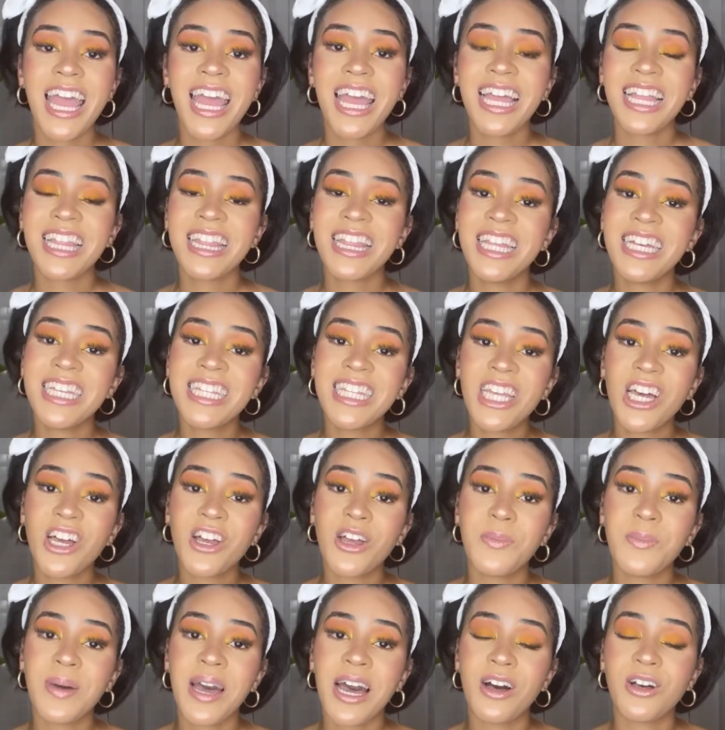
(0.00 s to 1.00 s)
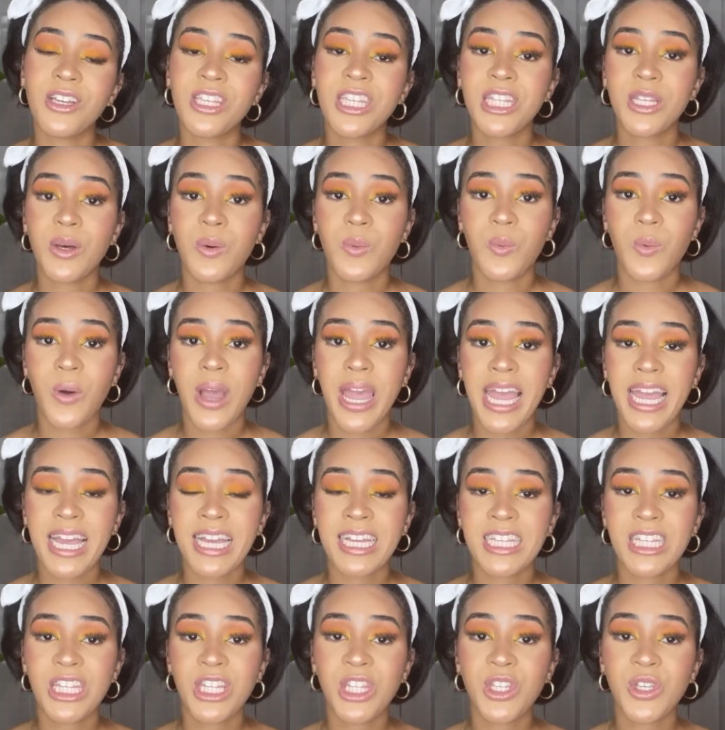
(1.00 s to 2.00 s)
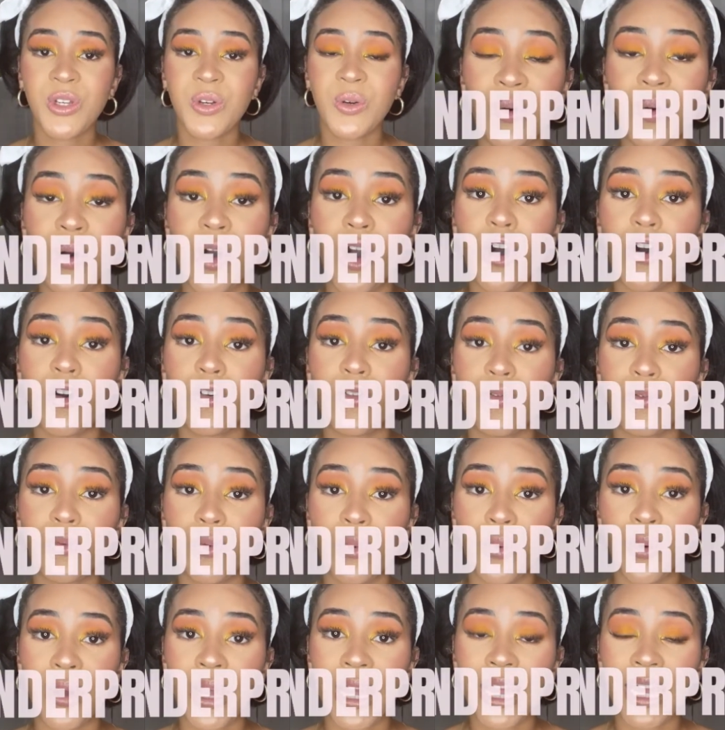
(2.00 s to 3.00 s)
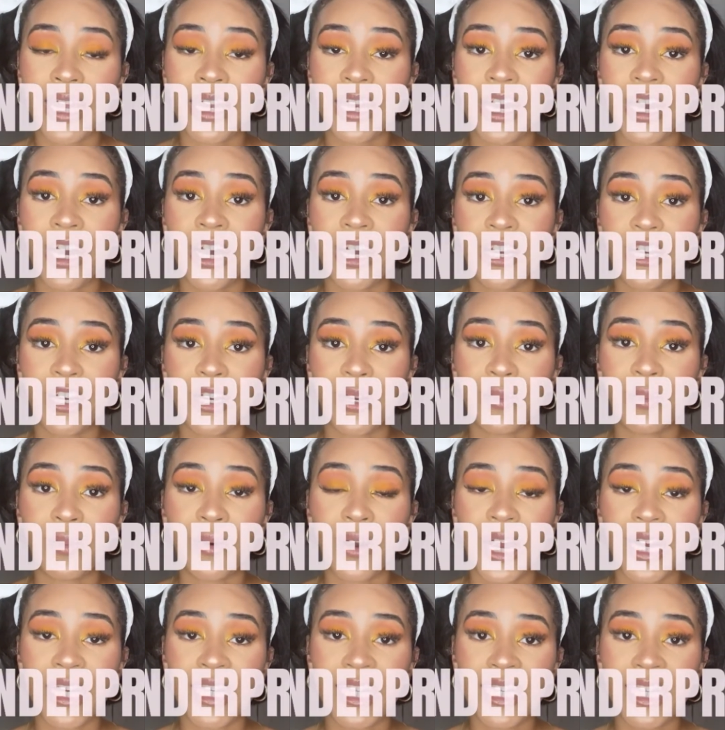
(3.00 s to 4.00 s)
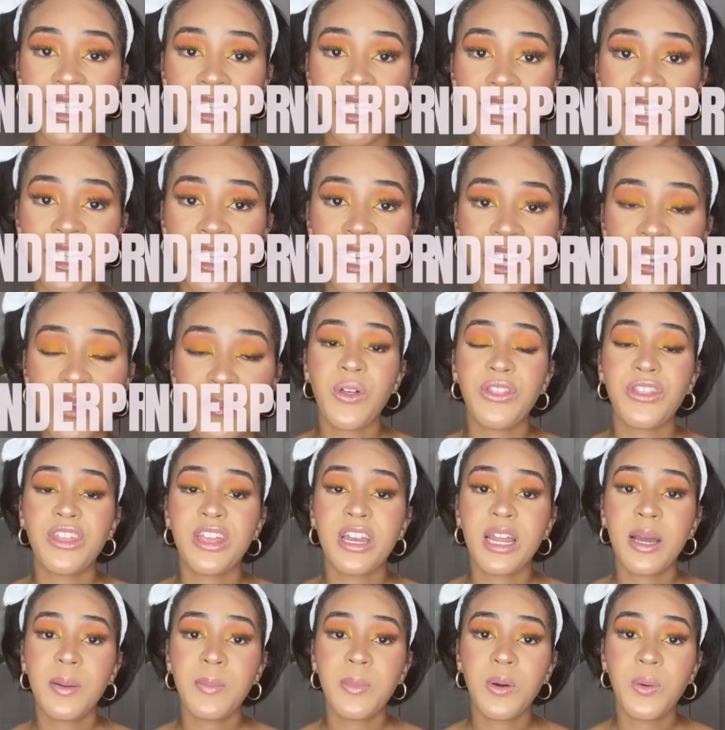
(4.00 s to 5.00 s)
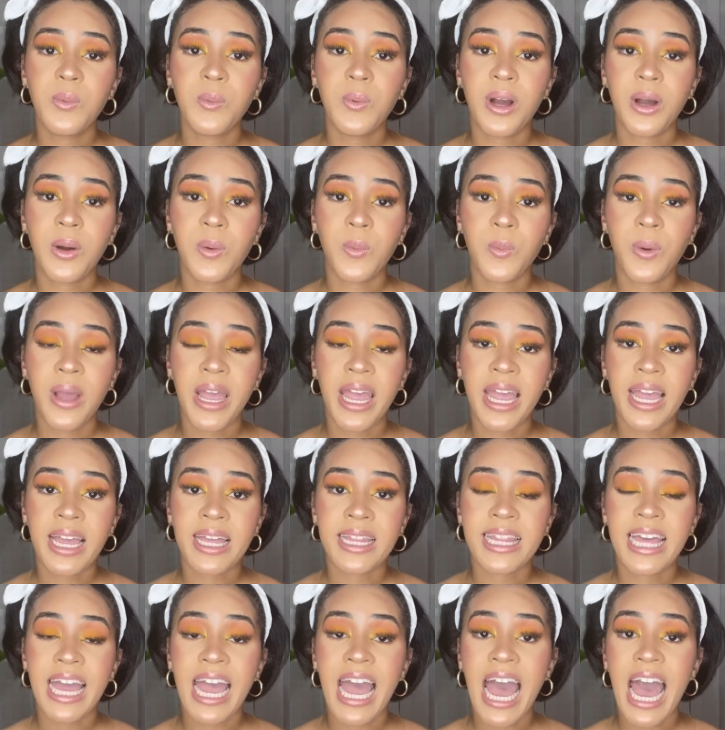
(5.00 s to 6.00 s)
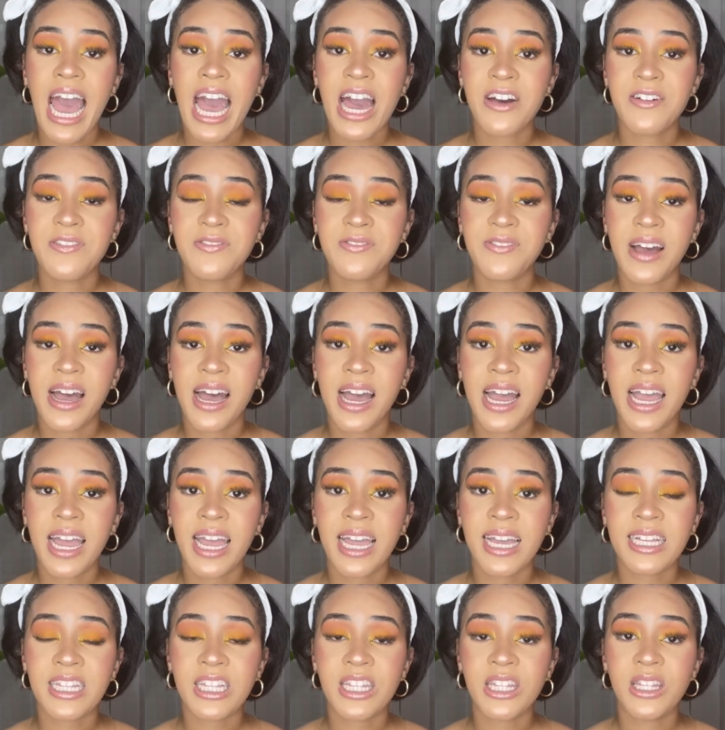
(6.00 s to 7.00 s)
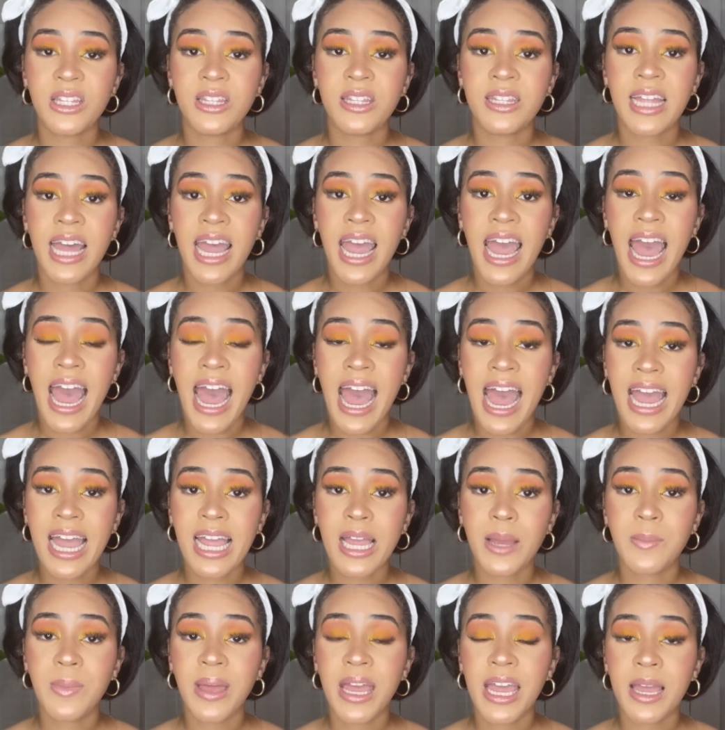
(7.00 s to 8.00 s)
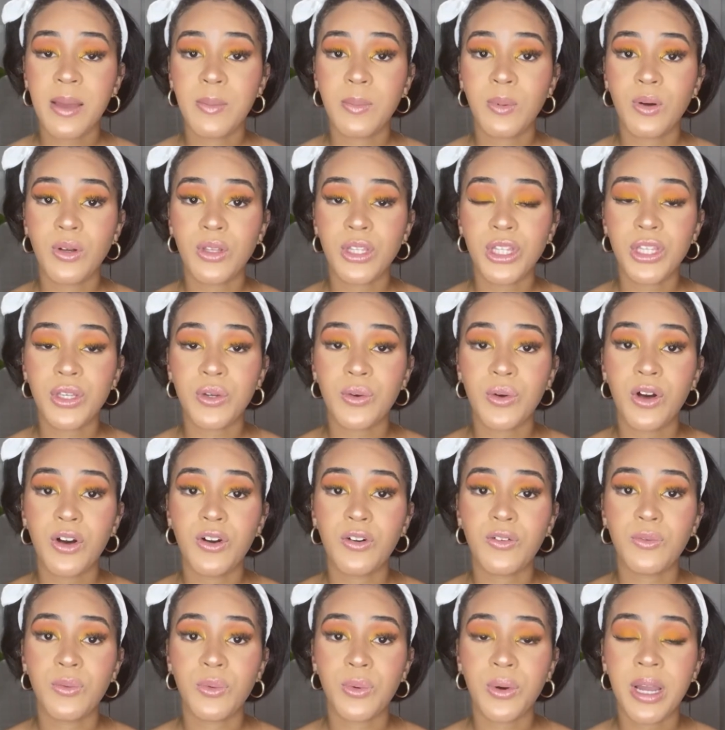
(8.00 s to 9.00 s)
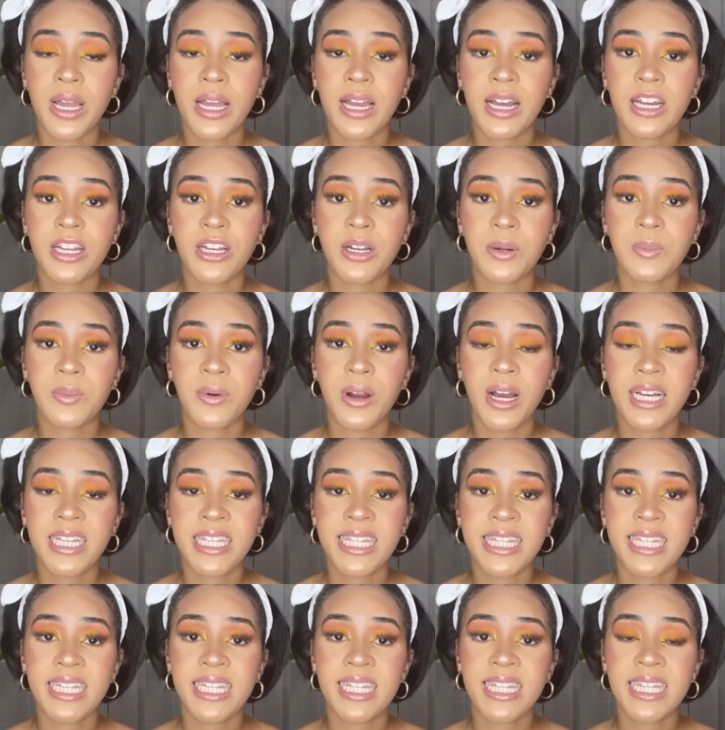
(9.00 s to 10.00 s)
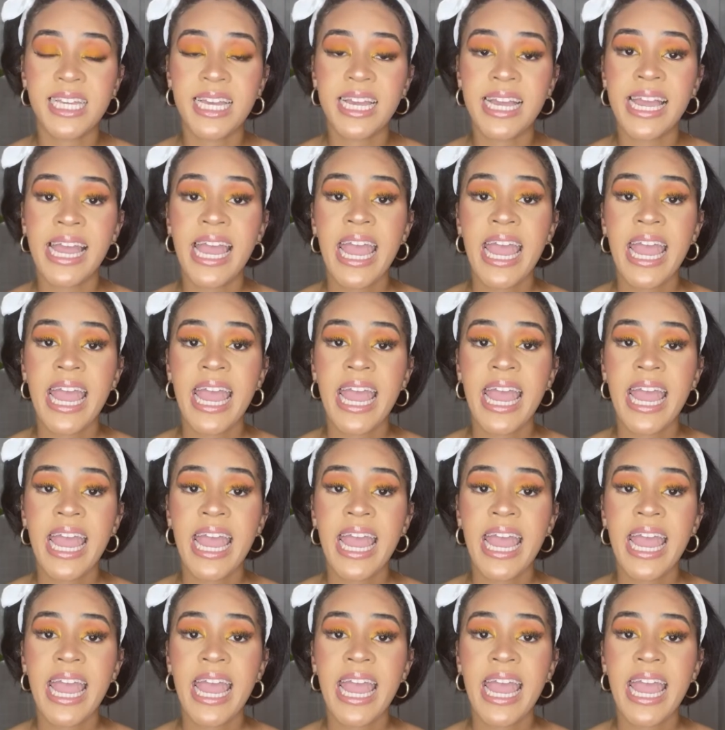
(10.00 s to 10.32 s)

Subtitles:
Let's talk about some ways to avoid under processing. The number one way that I find that I am able to avoid under processing